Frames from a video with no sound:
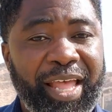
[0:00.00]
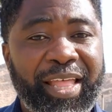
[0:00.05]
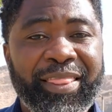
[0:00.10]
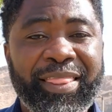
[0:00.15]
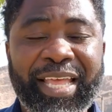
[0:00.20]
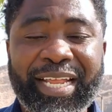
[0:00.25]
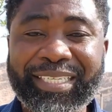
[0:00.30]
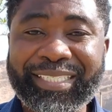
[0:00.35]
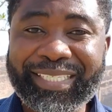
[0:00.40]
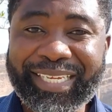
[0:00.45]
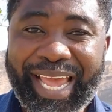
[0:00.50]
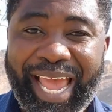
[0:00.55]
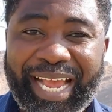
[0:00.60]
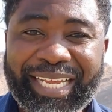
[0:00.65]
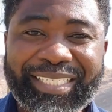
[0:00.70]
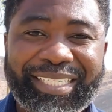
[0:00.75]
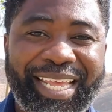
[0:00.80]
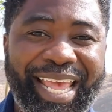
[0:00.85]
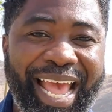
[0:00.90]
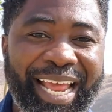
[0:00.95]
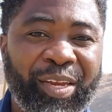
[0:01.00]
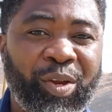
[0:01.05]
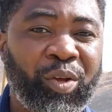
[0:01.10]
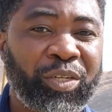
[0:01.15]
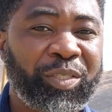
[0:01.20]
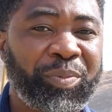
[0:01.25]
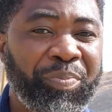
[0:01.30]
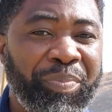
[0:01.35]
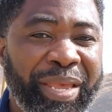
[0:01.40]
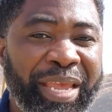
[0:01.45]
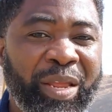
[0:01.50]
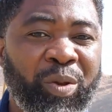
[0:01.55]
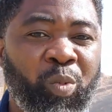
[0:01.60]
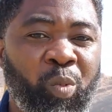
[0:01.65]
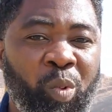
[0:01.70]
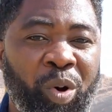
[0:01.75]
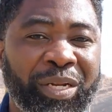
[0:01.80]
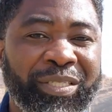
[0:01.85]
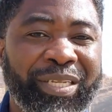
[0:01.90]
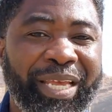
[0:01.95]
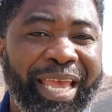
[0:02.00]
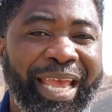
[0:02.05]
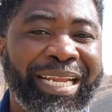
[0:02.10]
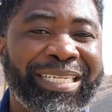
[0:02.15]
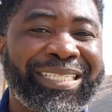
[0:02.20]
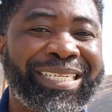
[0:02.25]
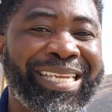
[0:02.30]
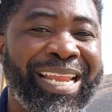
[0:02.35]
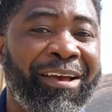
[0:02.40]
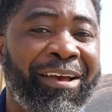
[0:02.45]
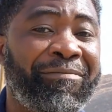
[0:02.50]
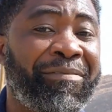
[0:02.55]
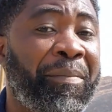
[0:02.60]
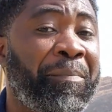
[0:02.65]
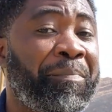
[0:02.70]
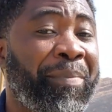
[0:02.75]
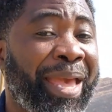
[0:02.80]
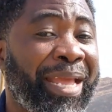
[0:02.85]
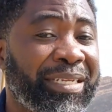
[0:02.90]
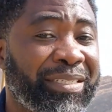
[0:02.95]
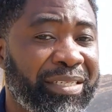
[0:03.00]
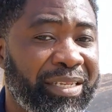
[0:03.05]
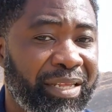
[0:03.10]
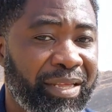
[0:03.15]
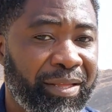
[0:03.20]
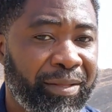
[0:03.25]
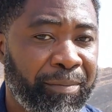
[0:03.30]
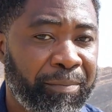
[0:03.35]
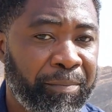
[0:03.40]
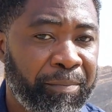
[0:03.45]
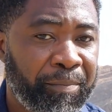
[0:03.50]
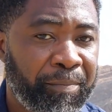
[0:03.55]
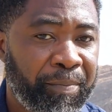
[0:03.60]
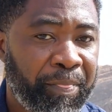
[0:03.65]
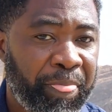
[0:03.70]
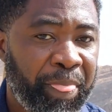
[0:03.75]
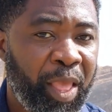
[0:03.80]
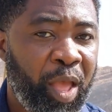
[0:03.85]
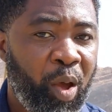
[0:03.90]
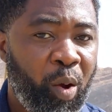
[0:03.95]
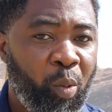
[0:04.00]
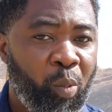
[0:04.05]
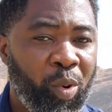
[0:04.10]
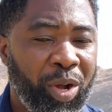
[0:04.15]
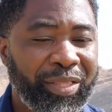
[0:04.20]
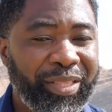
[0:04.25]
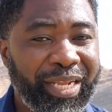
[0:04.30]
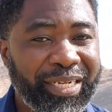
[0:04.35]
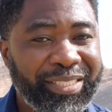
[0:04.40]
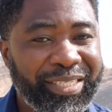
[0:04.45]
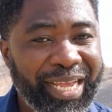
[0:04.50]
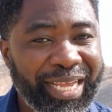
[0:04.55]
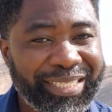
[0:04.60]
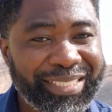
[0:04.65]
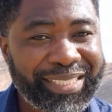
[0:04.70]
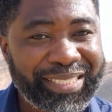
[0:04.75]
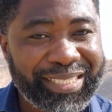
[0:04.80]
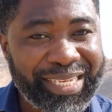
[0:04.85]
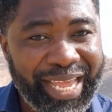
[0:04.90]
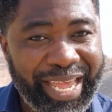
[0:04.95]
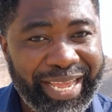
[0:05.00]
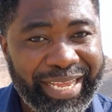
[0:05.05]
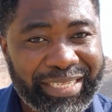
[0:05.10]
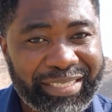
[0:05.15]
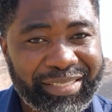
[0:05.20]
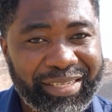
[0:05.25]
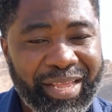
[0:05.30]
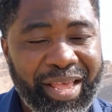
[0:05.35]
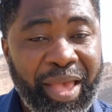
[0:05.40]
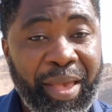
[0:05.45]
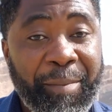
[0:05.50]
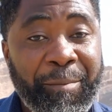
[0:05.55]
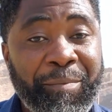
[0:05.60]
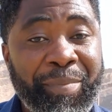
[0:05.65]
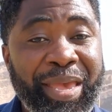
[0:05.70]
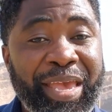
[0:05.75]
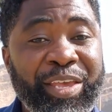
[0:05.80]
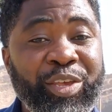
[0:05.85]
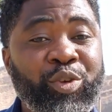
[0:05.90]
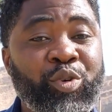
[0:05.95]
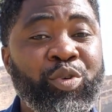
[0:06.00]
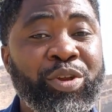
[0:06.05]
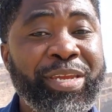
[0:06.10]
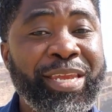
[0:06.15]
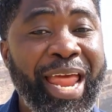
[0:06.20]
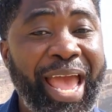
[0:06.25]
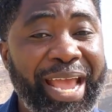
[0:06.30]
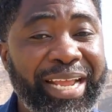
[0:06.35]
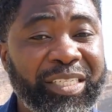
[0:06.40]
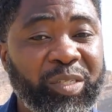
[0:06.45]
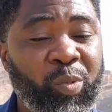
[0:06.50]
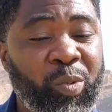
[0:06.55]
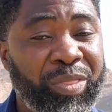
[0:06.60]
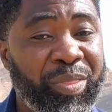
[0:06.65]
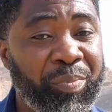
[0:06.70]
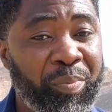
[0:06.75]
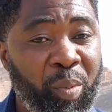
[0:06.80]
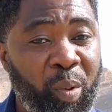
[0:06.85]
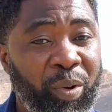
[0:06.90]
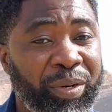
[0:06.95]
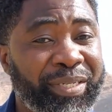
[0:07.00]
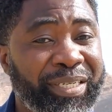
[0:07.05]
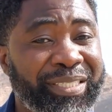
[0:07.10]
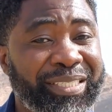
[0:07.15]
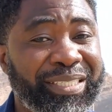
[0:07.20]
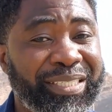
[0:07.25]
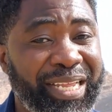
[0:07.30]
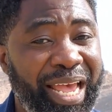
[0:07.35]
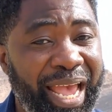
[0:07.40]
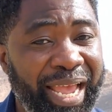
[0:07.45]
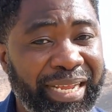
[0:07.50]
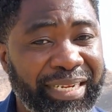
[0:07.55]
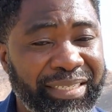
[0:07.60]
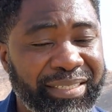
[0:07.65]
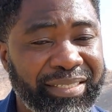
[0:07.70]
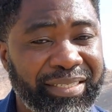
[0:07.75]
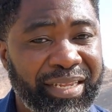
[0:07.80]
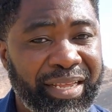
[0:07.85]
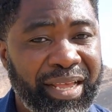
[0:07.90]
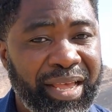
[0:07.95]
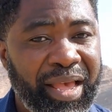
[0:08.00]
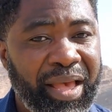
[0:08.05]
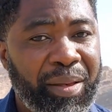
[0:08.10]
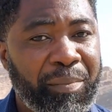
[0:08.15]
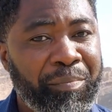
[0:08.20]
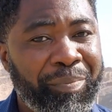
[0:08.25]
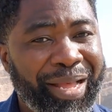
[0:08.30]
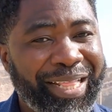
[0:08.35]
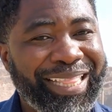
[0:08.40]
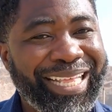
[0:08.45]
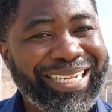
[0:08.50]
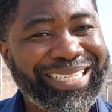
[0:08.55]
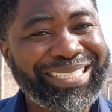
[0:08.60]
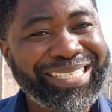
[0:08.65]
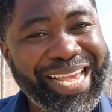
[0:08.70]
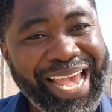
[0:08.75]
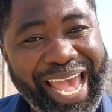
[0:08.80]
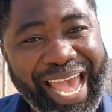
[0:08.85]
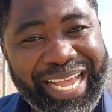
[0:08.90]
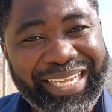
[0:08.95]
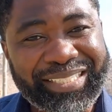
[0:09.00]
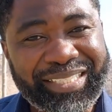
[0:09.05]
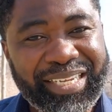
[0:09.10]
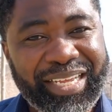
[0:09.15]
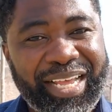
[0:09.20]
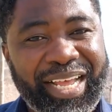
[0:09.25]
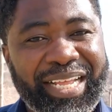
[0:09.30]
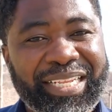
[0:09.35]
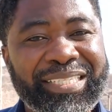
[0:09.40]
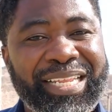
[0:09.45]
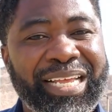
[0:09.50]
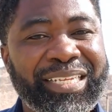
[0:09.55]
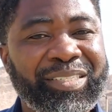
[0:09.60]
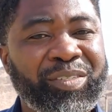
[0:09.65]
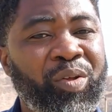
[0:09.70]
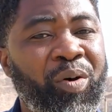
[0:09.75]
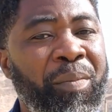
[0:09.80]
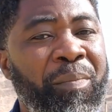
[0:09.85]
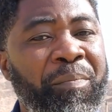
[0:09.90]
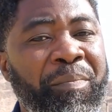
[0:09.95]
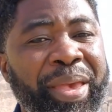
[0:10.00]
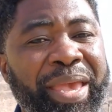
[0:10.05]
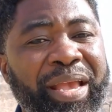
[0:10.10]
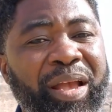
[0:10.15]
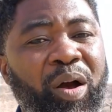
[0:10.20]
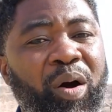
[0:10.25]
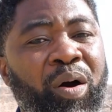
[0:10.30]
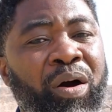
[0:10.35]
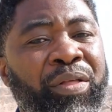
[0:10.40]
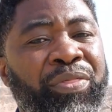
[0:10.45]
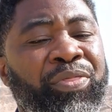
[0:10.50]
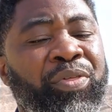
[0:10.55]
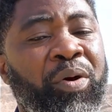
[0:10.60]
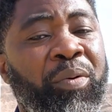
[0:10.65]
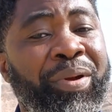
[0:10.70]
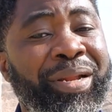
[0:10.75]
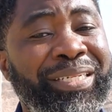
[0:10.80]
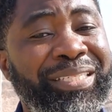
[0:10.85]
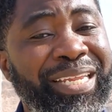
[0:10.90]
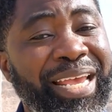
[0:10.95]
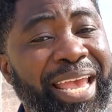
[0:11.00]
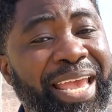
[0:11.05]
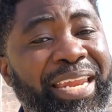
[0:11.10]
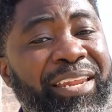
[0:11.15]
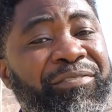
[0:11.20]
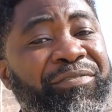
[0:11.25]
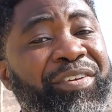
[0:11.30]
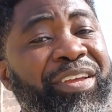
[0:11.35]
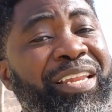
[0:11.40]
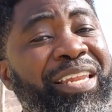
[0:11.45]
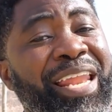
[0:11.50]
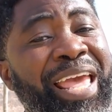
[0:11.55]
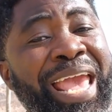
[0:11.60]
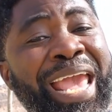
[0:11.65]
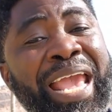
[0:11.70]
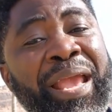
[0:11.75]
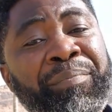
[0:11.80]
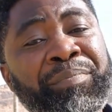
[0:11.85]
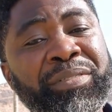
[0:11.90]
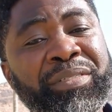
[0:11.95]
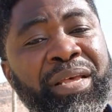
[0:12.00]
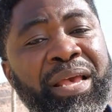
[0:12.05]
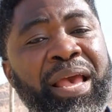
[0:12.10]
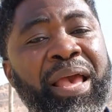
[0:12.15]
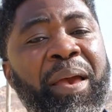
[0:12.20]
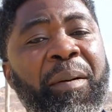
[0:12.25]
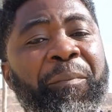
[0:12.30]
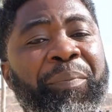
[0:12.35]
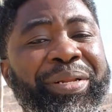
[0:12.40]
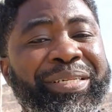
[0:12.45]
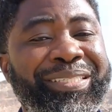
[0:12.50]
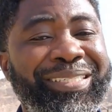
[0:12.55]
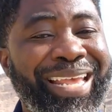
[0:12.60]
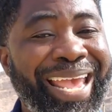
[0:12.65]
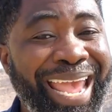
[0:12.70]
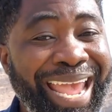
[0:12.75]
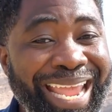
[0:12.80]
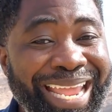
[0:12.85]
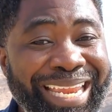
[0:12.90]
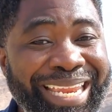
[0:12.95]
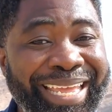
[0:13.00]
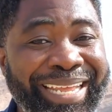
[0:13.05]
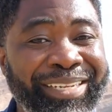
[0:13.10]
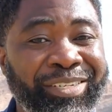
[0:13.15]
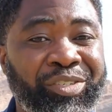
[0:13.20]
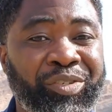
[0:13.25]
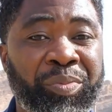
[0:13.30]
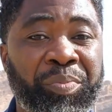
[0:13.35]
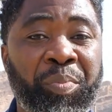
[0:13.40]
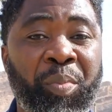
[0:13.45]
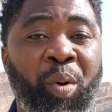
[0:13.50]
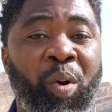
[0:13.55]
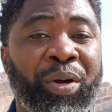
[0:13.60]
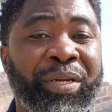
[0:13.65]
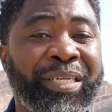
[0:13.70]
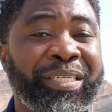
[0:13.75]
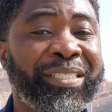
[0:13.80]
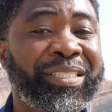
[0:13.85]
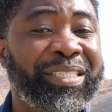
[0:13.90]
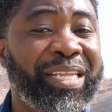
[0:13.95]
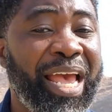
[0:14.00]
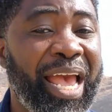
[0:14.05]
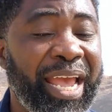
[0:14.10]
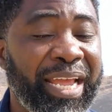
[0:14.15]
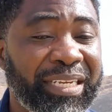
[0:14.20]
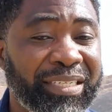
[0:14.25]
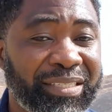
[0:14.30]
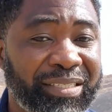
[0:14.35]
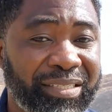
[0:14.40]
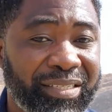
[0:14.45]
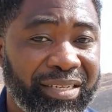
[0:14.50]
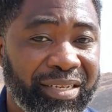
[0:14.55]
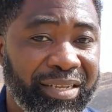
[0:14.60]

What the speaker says: The text cannot mean what it never meant. What the text says may unite with modern science, but the text does not make authoritative claims pertaining to modern science.